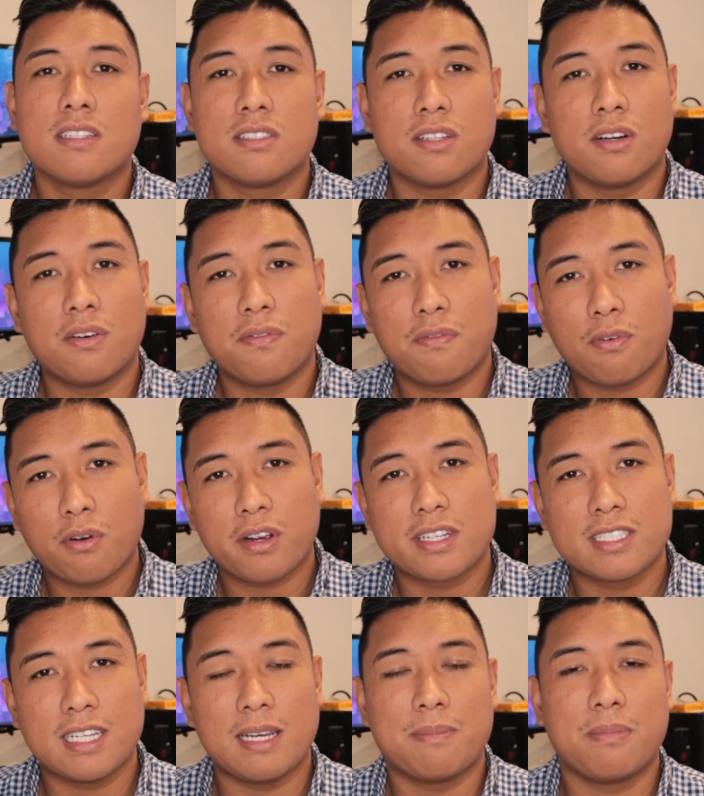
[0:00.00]
So for
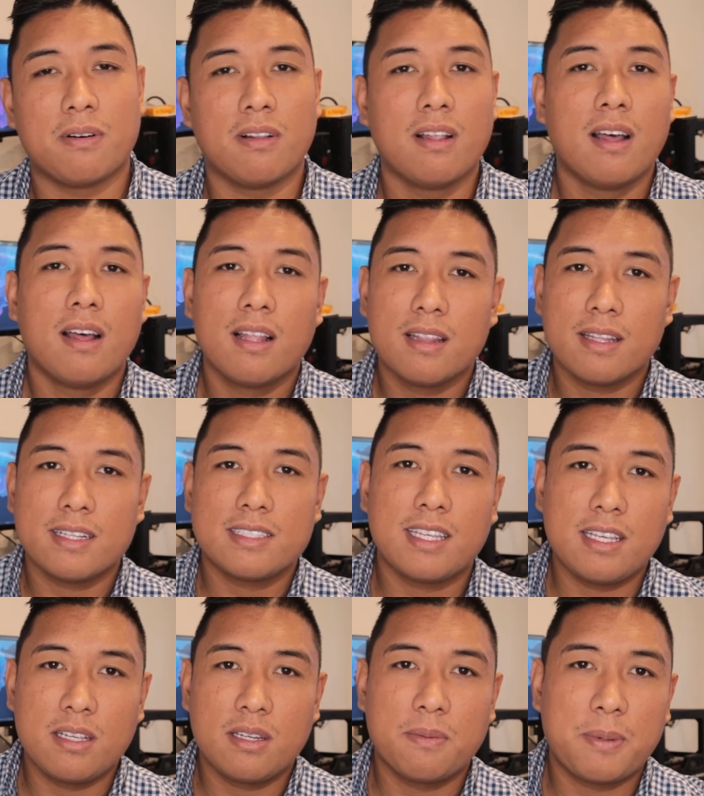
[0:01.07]
example, let's say
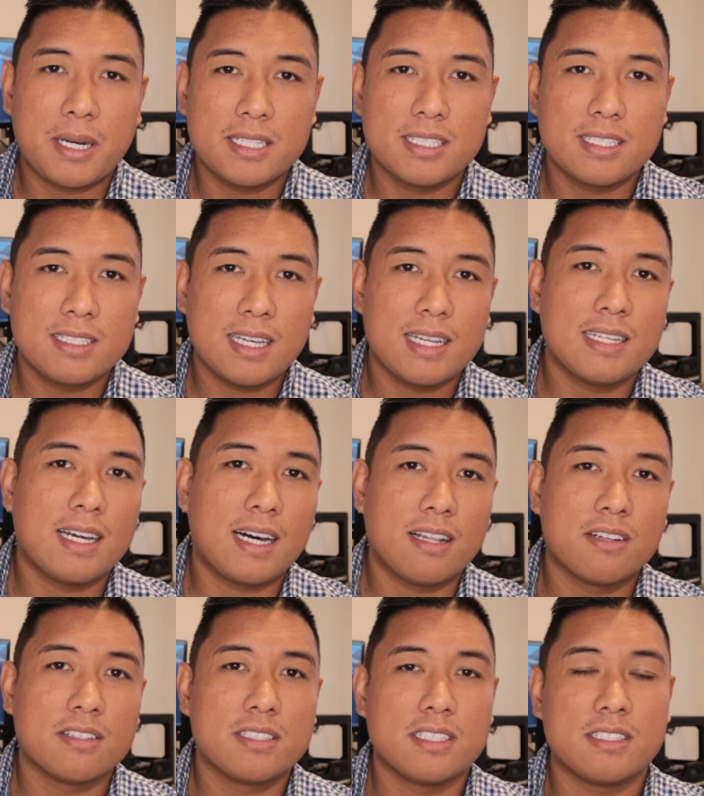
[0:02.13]
you deposit
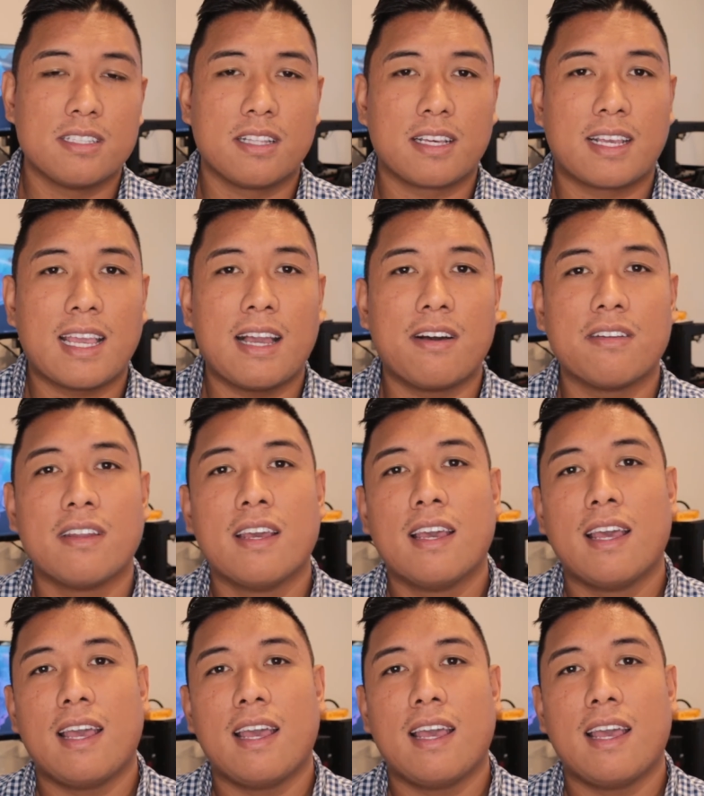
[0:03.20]
$10 into the account